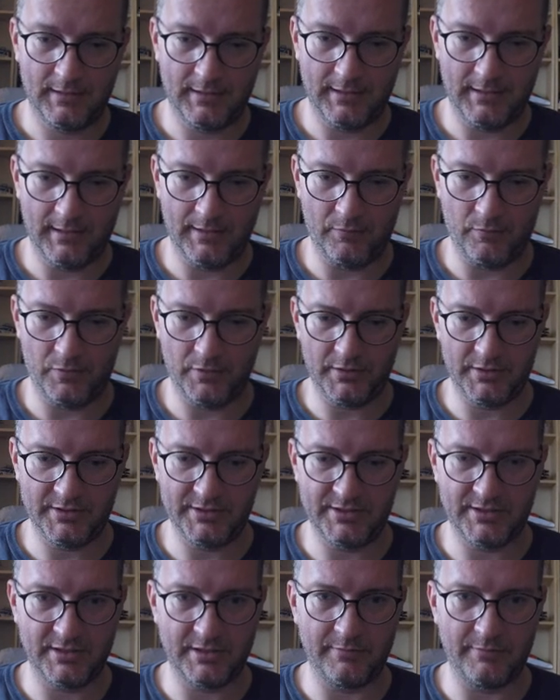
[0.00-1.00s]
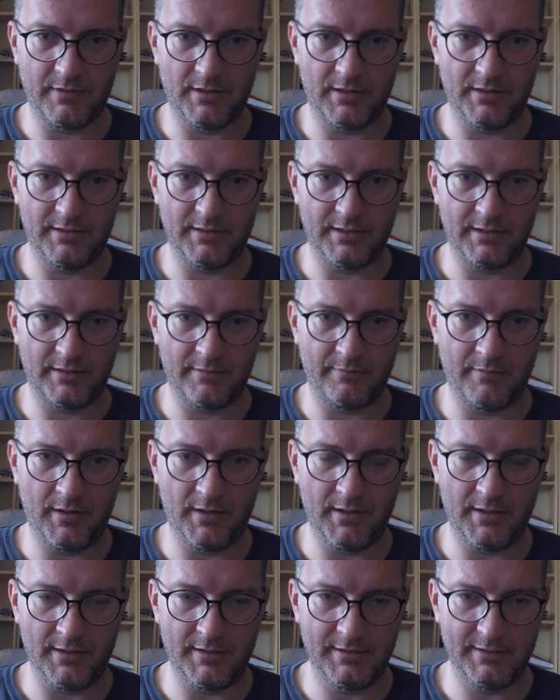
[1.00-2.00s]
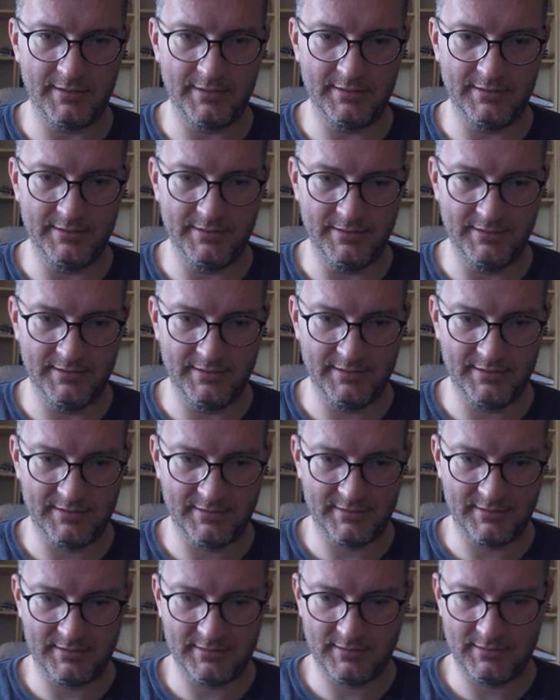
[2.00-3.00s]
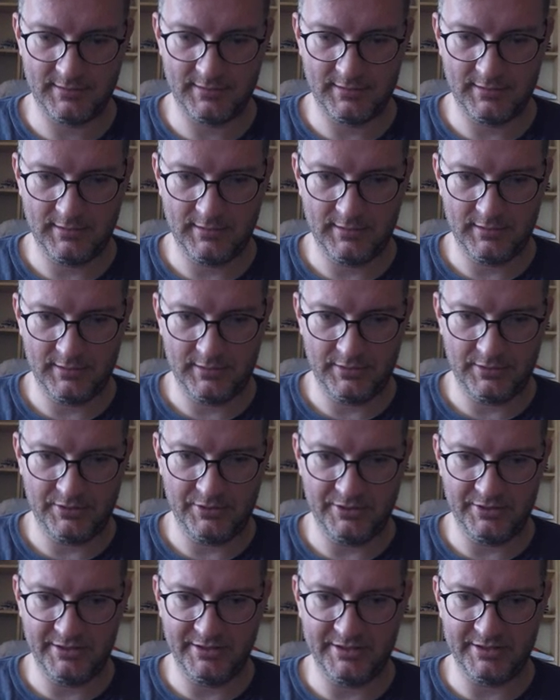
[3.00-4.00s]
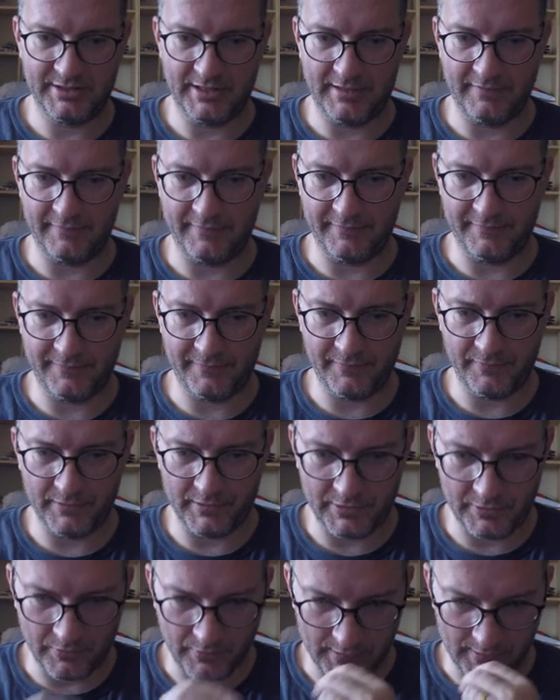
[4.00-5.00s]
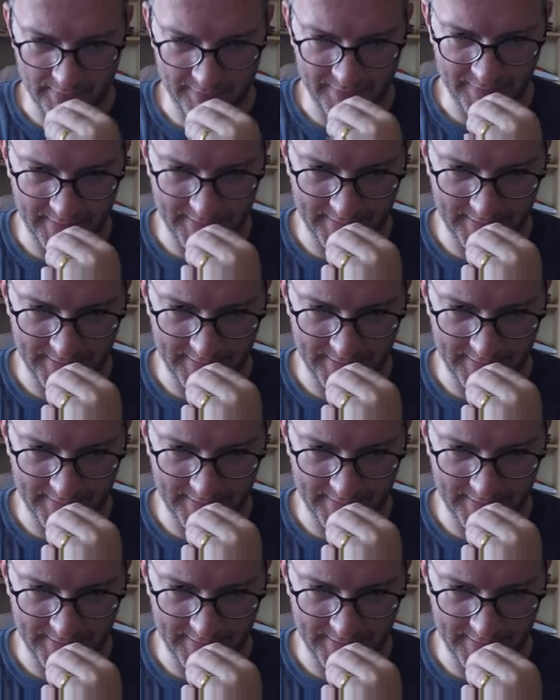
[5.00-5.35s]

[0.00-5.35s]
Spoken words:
And what is the command? The command is you need to have the fully qualified